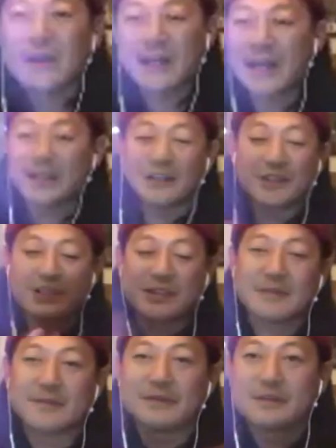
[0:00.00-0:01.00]
you just
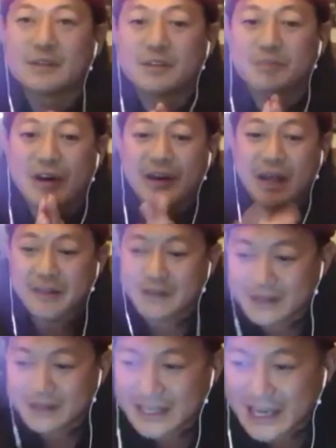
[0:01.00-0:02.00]
spread it out 30
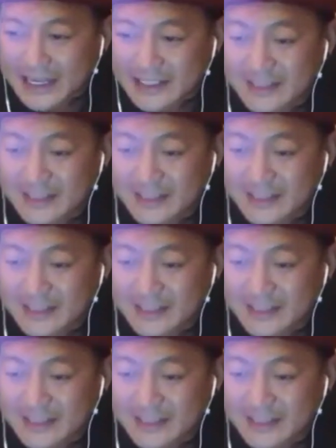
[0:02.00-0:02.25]
days.